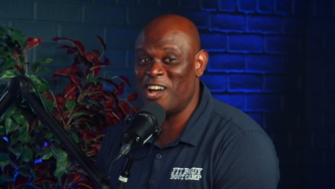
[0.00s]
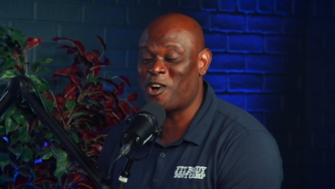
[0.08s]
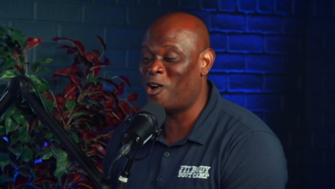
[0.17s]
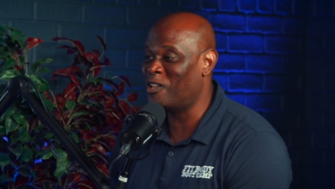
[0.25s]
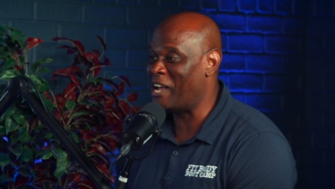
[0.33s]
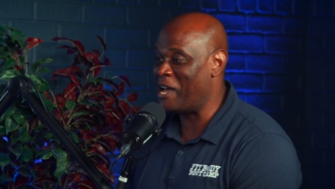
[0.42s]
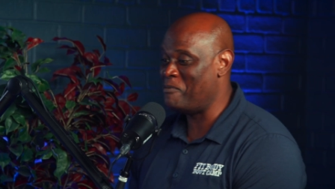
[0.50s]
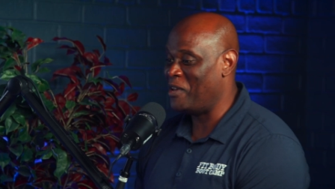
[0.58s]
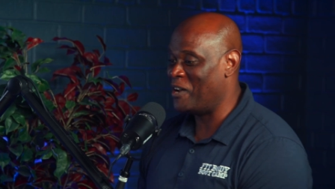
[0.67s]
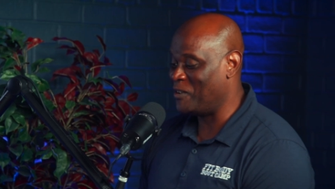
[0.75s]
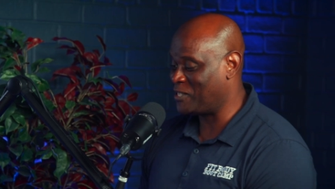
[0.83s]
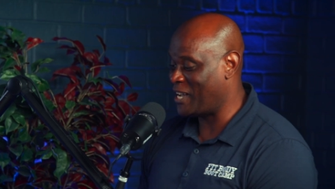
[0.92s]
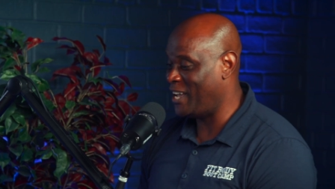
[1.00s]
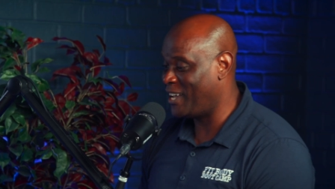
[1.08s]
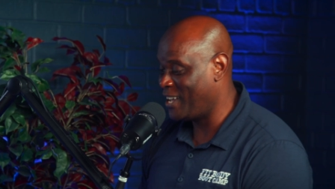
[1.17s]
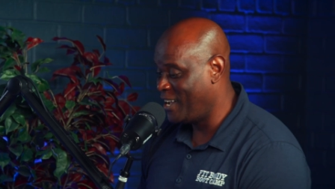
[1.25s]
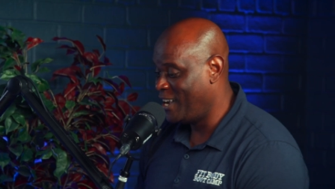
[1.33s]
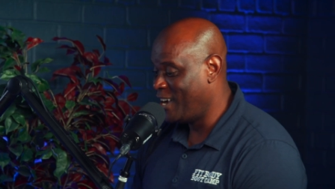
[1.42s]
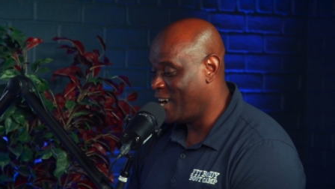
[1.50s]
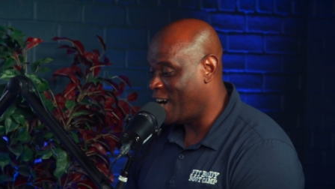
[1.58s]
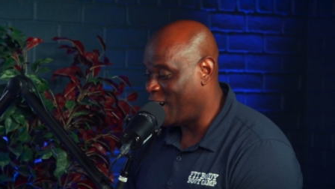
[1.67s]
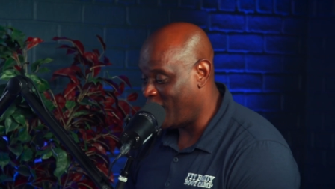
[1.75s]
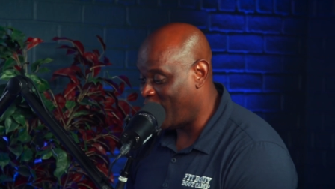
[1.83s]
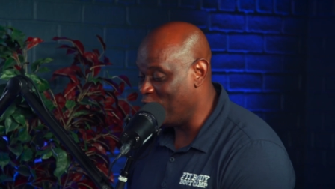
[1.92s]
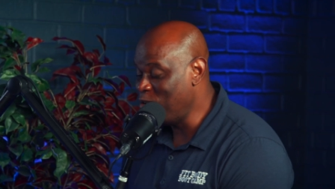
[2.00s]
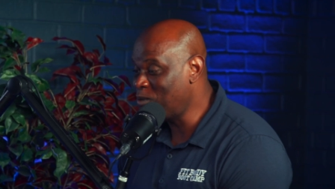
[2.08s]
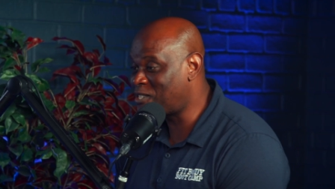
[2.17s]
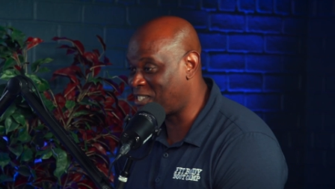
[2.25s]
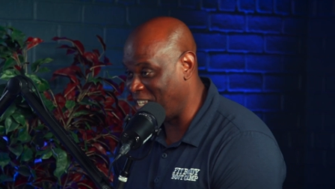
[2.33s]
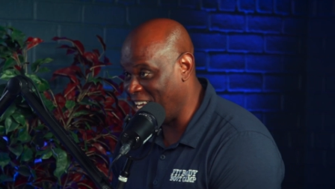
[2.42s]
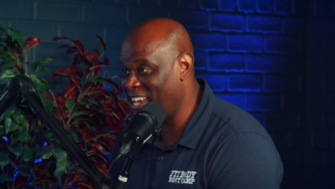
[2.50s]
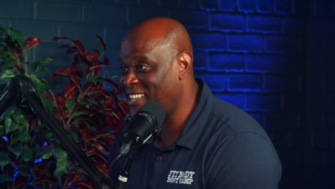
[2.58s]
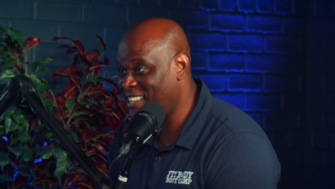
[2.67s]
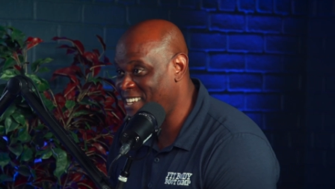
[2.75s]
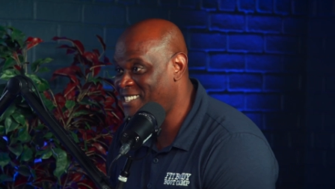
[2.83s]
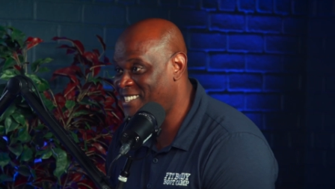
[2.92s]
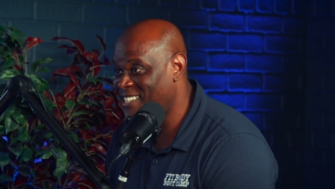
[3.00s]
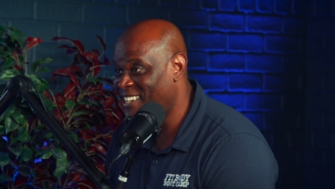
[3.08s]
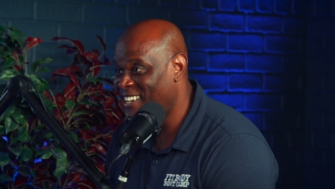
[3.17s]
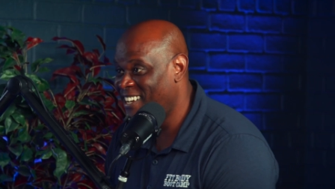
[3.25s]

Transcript: I called Abby and I was like, Are you seeing this?